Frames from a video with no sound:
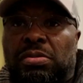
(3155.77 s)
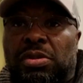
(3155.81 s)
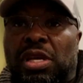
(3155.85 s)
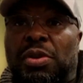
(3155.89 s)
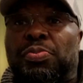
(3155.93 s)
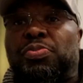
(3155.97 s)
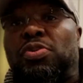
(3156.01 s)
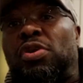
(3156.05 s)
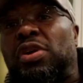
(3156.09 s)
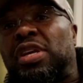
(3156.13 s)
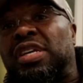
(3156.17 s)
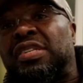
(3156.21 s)
He
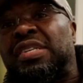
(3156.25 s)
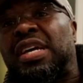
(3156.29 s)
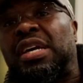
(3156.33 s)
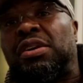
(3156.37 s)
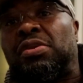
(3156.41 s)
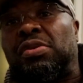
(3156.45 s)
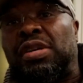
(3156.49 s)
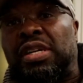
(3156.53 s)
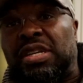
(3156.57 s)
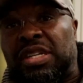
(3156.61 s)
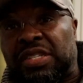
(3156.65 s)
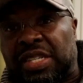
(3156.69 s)
broke his
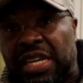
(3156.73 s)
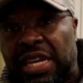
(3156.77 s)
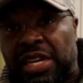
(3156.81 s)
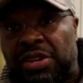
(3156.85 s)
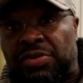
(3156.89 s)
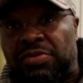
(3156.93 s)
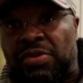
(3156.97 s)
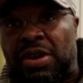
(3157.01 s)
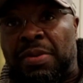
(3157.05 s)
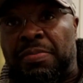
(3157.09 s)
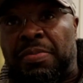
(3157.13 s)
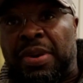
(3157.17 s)
ankle in the
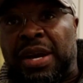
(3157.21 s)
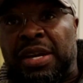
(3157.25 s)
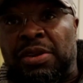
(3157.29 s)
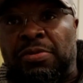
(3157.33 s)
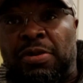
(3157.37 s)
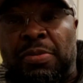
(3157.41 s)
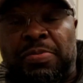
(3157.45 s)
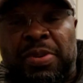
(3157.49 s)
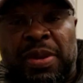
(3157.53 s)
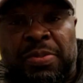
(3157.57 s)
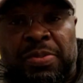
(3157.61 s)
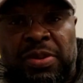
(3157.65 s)
second round, by the
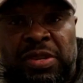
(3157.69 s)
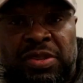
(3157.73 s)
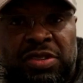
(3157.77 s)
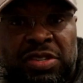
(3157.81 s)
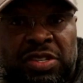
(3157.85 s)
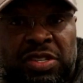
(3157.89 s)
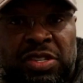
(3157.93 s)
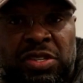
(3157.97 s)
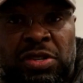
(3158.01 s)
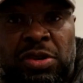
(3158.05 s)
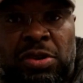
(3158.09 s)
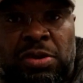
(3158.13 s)
way. This
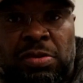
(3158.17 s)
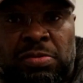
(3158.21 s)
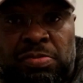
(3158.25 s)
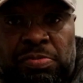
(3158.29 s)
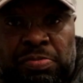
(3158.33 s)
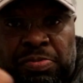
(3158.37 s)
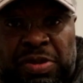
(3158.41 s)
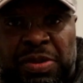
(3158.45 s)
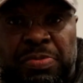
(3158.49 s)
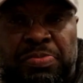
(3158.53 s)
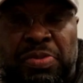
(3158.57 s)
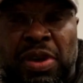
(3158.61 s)
has not
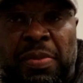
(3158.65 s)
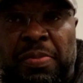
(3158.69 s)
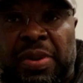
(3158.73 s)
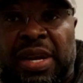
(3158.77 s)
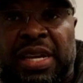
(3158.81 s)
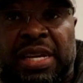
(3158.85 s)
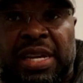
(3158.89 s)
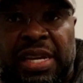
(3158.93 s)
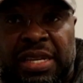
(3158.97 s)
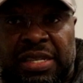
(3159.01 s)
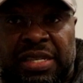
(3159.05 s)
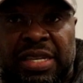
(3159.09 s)
been
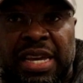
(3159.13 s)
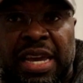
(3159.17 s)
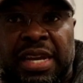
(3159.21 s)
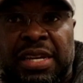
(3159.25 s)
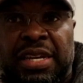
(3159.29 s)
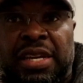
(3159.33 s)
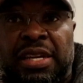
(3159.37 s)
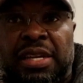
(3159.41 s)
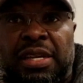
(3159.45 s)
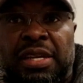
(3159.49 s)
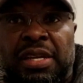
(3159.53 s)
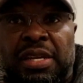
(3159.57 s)
publicly
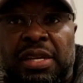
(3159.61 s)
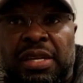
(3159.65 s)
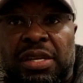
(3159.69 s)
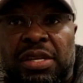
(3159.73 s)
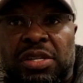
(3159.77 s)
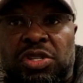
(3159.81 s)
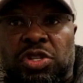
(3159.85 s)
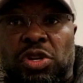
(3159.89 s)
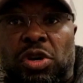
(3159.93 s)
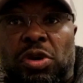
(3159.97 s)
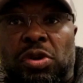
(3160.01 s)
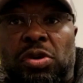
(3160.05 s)
said.
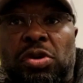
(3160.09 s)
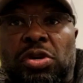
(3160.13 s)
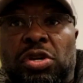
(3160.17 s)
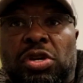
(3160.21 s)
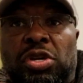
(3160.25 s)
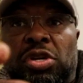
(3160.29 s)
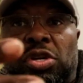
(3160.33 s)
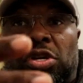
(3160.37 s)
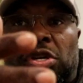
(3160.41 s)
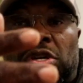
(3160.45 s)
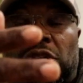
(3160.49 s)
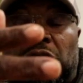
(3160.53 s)
So
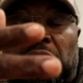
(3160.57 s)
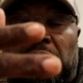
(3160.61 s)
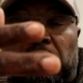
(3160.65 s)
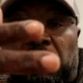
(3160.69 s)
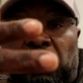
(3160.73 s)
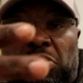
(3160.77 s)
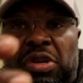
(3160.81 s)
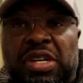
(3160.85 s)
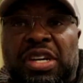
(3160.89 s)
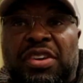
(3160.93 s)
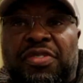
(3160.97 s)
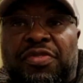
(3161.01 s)

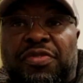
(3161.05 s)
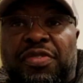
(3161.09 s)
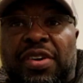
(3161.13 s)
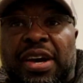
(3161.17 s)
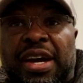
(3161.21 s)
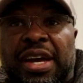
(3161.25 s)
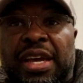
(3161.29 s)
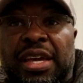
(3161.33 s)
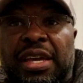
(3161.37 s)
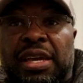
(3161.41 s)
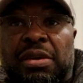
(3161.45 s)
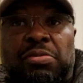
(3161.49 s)
during the
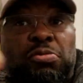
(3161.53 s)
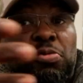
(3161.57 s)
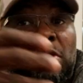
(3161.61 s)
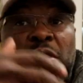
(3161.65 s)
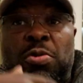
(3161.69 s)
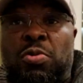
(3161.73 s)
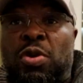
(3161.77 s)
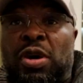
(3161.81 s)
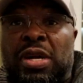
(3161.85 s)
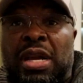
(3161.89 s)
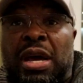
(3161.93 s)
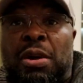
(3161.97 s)
fight,
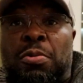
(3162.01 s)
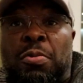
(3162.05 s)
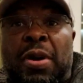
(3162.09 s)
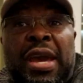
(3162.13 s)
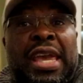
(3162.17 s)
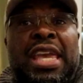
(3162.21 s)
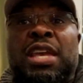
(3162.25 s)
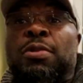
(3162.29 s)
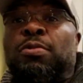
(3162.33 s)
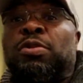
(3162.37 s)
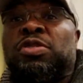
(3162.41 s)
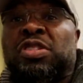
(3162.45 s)
we weren't
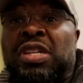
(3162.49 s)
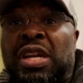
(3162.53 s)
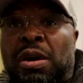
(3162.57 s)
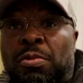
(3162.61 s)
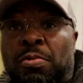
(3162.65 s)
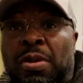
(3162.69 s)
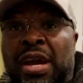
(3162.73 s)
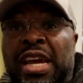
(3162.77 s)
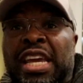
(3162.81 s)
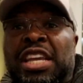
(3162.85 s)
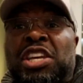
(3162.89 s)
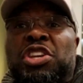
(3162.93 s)
aware. He wasn't
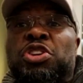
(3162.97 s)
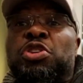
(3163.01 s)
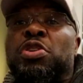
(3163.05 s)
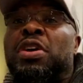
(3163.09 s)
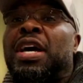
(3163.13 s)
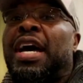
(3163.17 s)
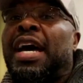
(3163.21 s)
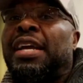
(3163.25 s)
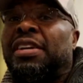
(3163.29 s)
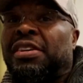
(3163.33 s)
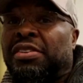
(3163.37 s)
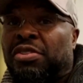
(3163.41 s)
aware. He knew
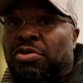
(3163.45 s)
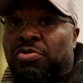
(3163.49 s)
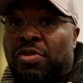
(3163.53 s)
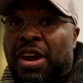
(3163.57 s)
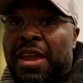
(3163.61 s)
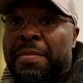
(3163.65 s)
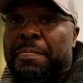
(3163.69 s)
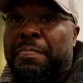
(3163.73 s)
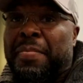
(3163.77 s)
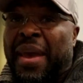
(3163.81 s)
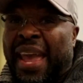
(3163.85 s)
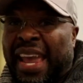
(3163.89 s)
he had
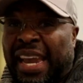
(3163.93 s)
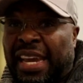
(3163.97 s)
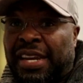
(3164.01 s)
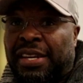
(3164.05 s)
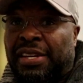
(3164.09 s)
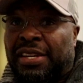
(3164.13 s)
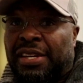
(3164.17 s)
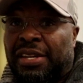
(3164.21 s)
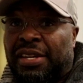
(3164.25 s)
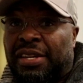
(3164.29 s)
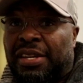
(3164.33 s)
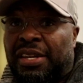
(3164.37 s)
great
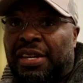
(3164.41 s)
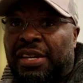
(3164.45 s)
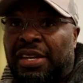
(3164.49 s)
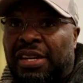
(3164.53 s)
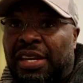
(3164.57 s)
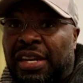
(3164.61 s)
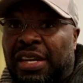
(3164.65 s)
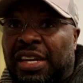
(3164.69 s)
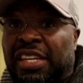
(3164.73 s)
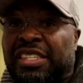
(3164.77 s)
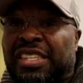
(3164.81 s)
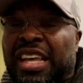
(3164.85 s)
pain.
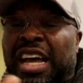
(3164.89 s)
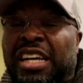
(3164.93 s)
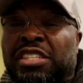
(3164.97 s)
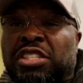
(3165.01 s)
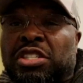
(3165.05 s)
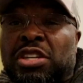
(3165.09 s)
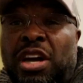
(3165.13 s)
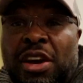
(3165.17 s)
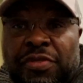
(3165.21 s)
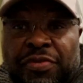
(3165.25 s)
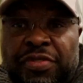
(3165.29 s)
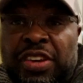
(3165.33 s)
This is how
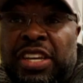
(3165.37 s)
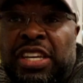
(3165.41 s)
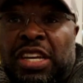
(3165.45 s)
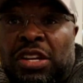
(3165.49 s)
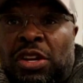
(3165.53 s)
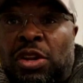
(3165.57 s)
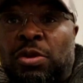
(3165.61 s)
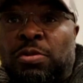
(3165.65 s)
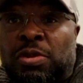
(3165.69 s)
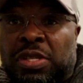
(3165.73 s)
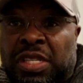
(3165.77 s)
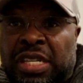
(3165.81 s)
tough
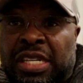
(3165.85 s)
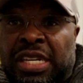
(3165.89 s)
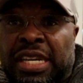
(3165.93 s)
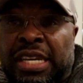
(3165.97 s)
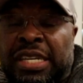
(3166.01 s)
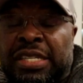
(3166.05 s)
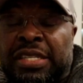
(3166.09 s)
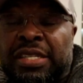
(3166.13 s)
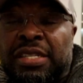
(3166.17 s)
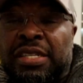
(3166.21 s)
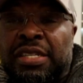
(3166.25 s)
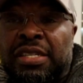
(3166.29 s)
Ian Lewison
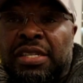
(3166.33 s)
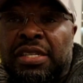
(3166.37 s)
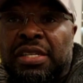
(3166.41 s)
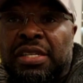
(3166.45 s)
is.